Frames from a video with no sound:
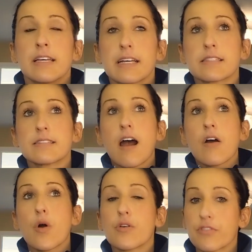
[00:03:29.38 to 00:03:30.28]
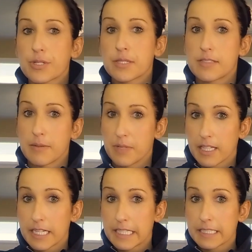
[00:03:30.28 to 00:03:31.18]
it's not
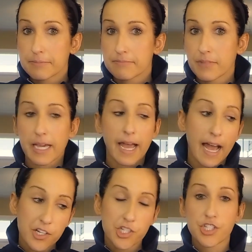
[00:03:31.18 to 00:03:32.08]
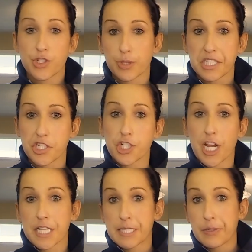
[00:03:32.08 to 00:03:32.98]
overstimulating. Like I actually do like to
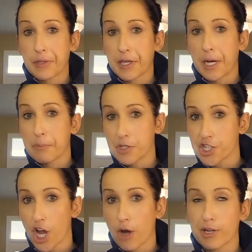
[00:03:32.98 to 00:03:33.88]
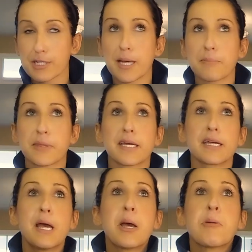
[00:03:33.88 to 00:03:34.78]
chase it with a cup of Joe or
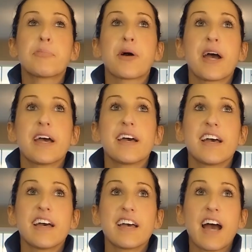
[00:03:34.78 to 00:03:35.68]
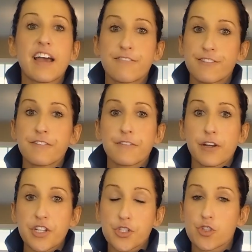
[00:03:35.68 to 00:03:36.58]
something, but I feel
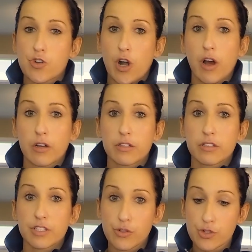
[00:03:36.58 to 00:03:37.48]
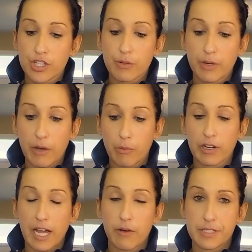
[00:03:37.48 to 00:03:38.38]
very strong usually when I
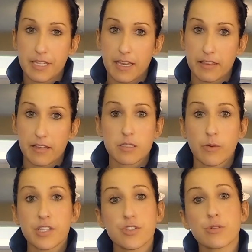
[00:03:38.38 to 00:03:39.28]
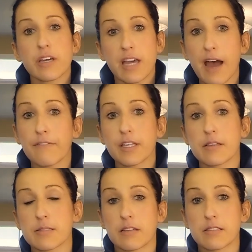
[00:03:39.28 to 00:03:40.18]
work out and take this. So I do like having
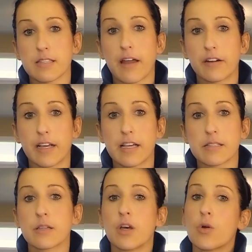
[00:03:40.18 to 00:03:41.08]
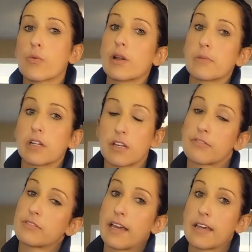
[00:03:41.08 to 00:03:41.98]
this on Saturdays when I'm going to
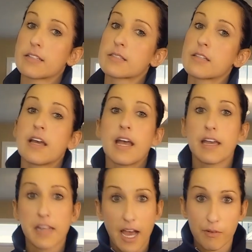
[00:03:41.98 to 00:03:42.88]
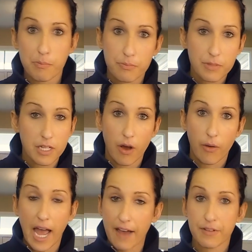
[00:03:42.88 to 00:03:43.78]
lift legs and have a you
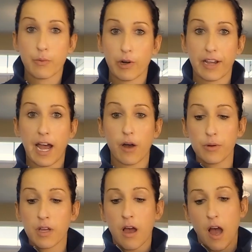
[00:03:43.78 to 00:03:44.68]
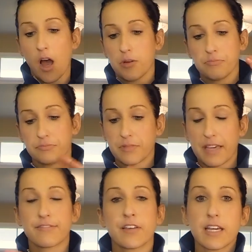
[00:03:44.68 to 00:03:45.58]
know heavy workout. Um,
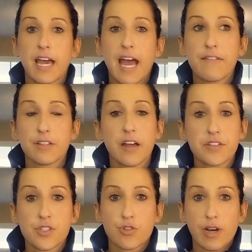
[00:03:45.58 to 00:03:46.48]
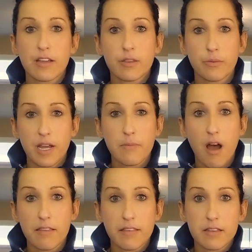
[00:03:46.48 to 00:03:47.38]
I feel like I have a lot of strength when I'm
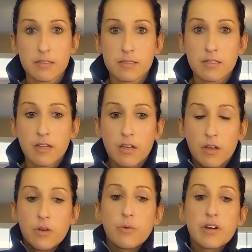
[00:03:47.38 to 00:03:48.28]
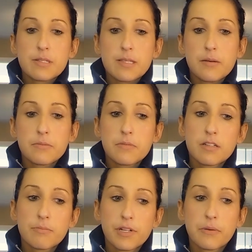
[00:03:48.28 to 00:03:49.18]
on this, whereas some
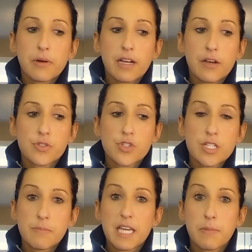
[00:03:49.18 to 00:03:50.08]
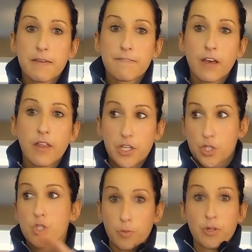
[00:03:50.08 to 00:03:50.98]
pre-workouts just make me feel like
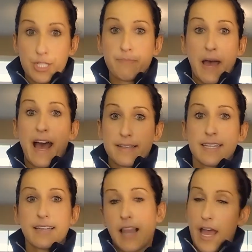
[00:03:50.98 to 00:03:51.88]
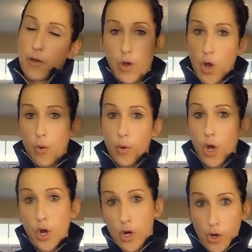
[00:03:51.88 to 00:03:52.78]
super spazzy and like
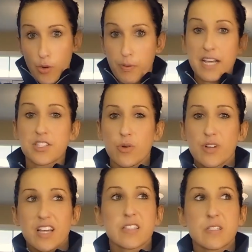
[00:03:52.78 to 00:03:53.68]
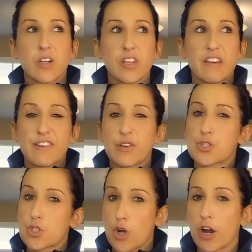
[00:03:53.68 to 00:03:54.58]
woohoo, but I don't necessarily feel
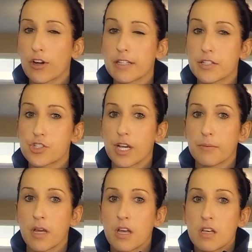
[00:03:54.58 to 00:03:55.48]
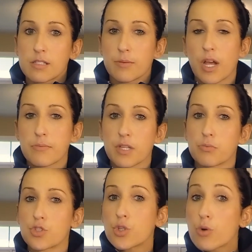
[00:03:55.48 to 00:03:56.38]
stronger in the gym. Sometimes
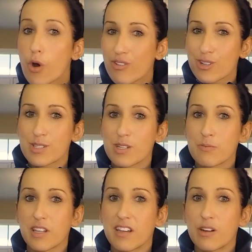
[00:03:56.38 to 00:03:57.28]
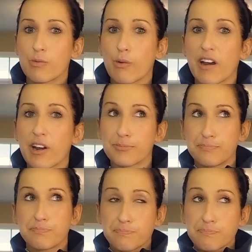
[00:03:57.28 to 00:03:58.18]
I'm too overstimulated where